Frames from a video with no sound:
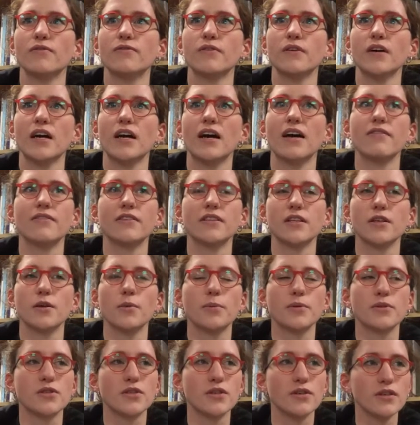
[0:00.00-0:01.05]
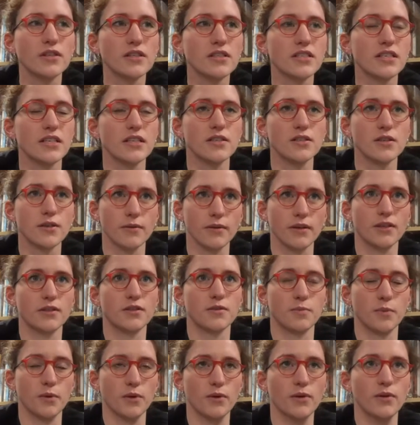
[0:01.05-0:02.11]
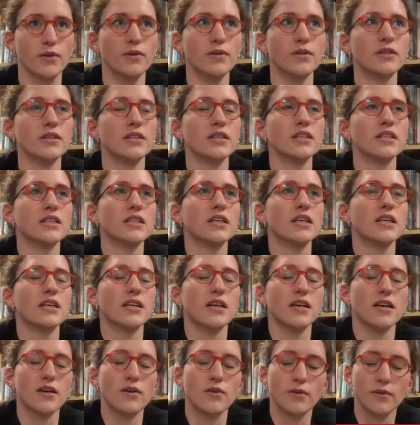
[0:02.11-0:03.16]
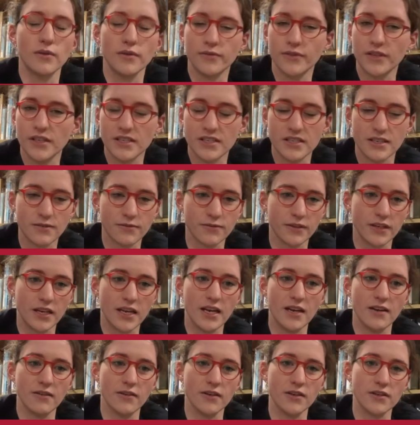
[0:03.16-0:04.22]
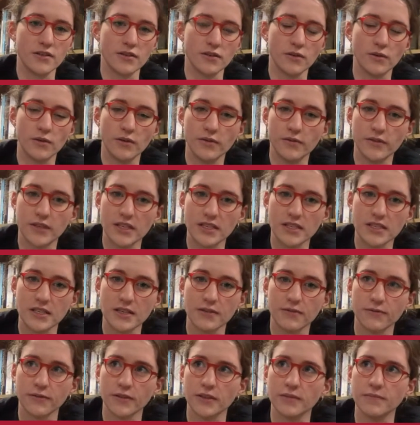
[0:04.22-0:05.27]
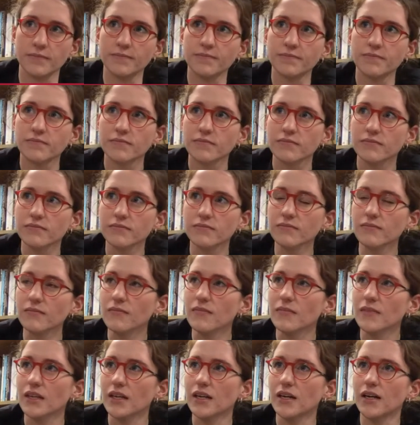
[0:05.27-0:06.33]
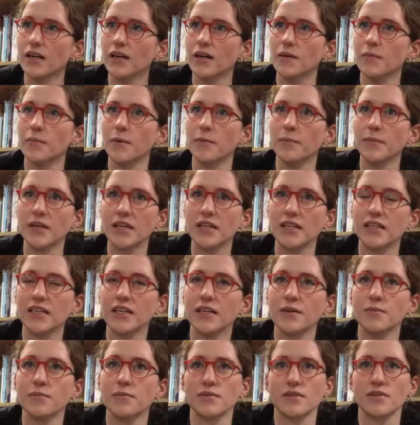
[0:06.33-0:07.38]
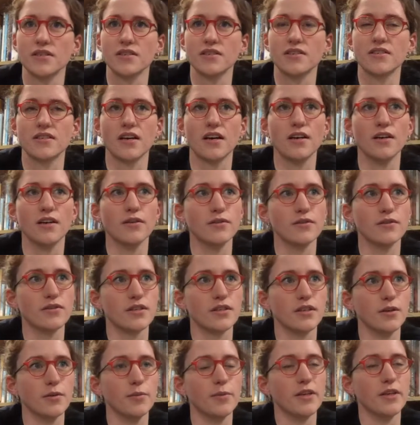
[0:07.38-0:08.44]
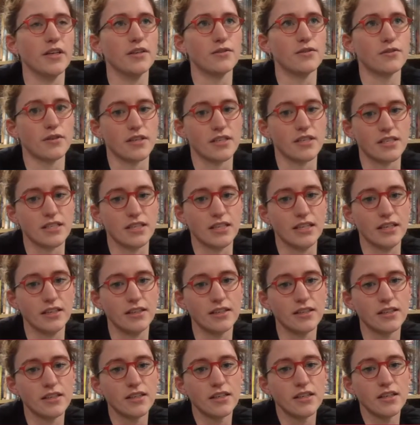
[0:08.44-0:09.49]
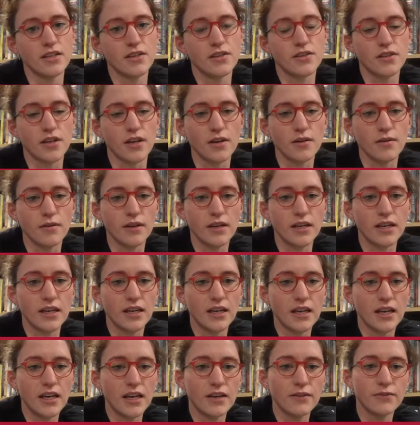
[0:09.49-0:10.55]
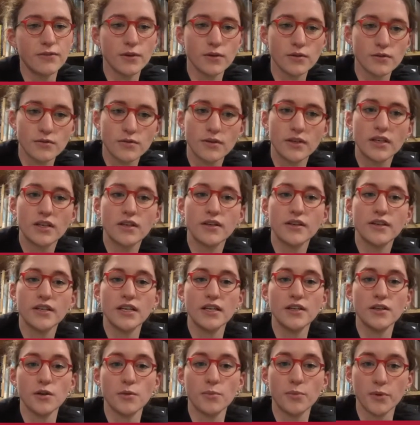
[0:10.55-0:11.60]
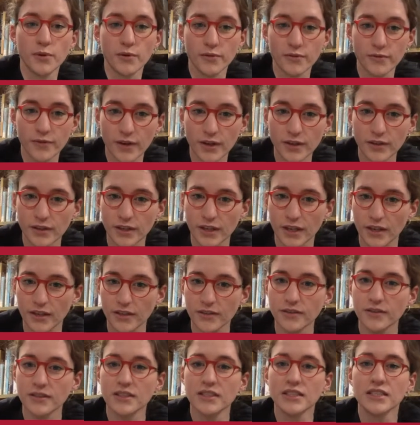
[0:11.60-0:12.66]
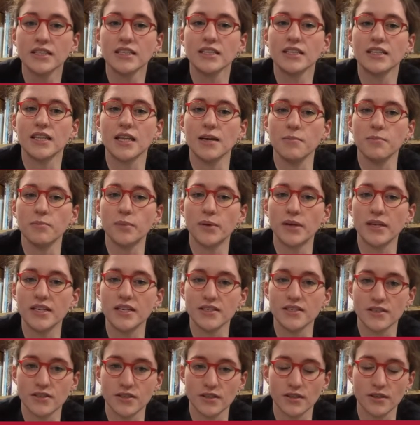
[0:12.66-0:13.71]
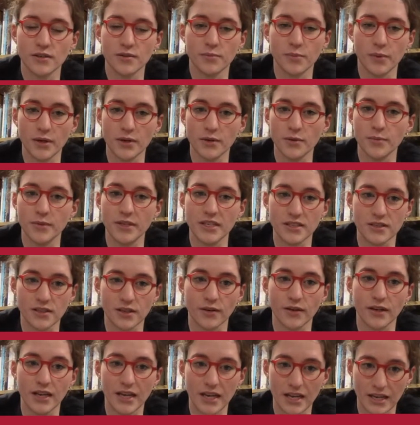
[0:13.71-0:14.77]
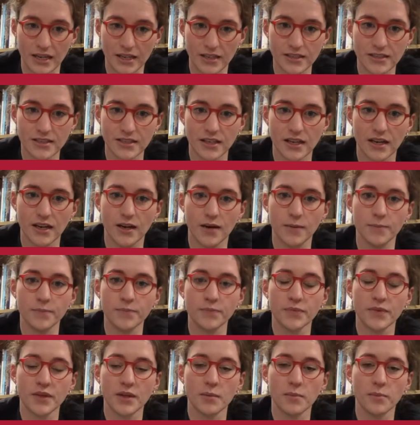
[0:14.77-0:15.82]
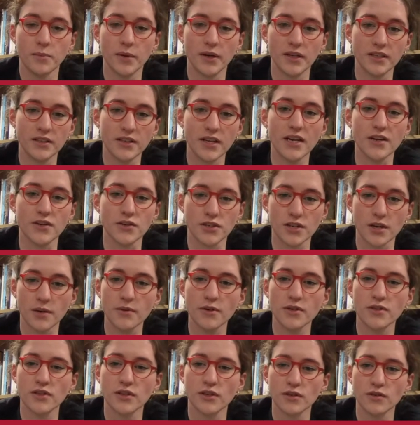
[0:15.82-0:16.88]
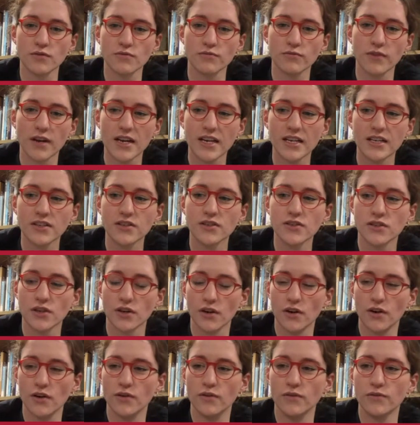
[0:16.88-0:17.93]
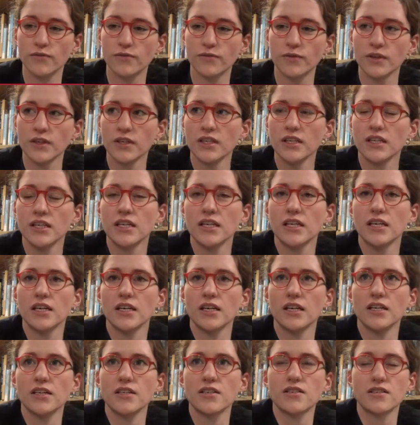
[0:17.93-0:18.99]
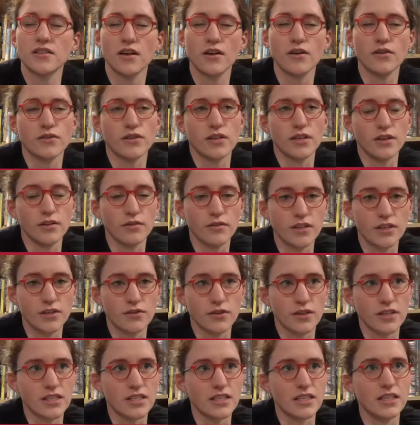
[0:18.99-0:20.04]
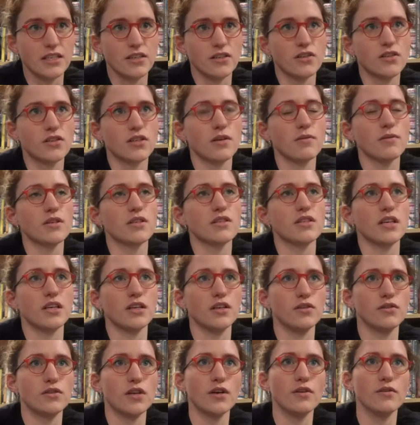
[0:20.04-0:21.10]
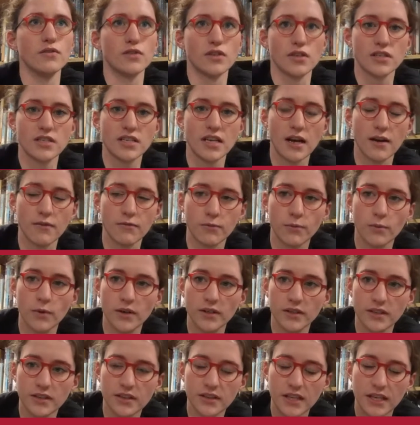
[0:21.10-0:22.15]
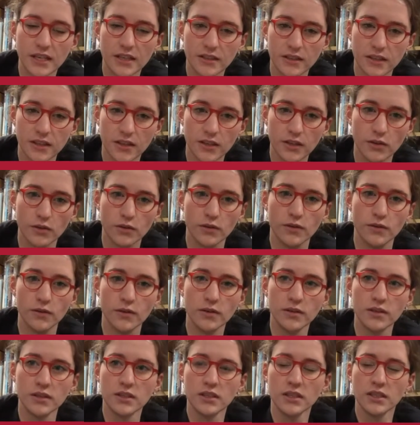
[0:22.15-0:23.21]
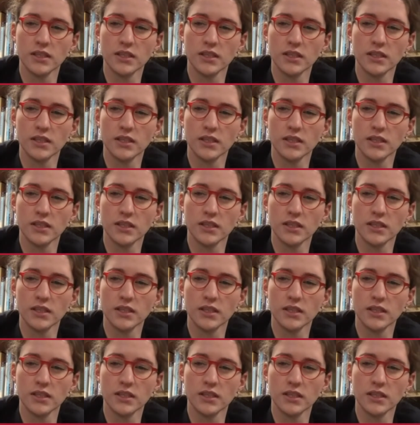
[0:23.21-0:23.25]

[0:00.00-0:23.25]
and making the most of having the opportunity to explore all of these different areas and all of these different mediums and styles that you'll be interested in. So if you want to include it in your portfolio, then please do, by all means, go ahead. But yeah, show us a good range of styles that you're interested in, and show us that you don't just have one thing that you're